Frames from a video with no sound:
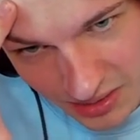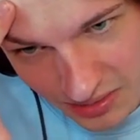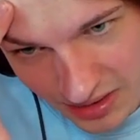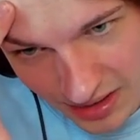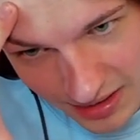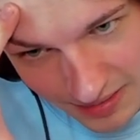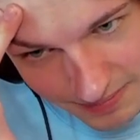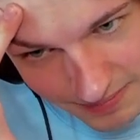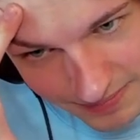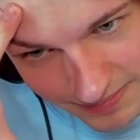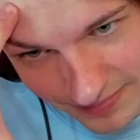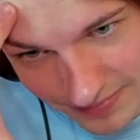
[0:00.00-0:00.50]

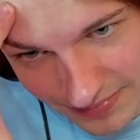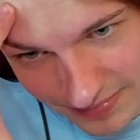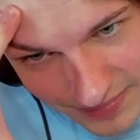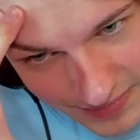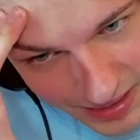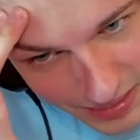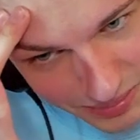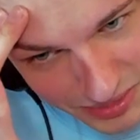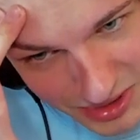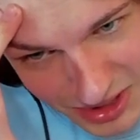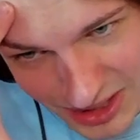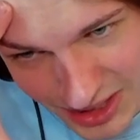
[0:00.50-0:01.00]
dumb.
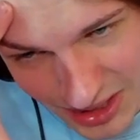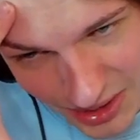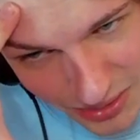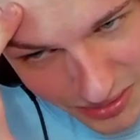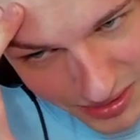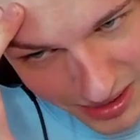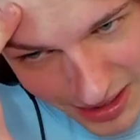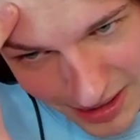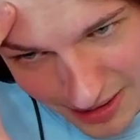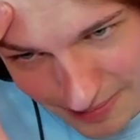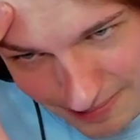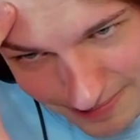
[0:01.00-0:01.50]
So
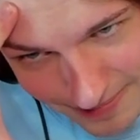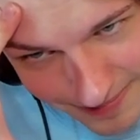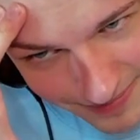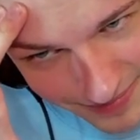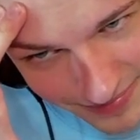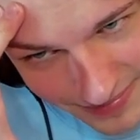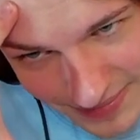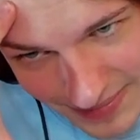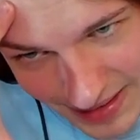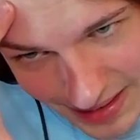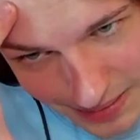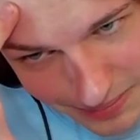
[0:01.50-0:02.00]
dumb.
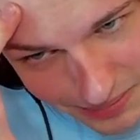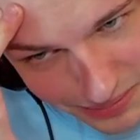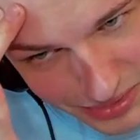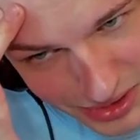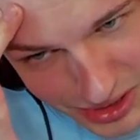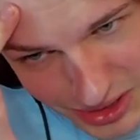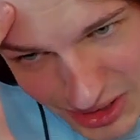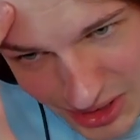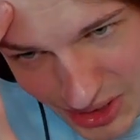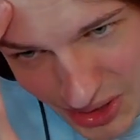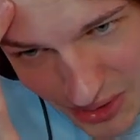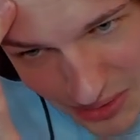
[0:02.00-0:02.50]

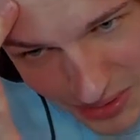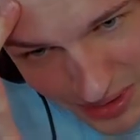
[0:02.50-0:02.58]
So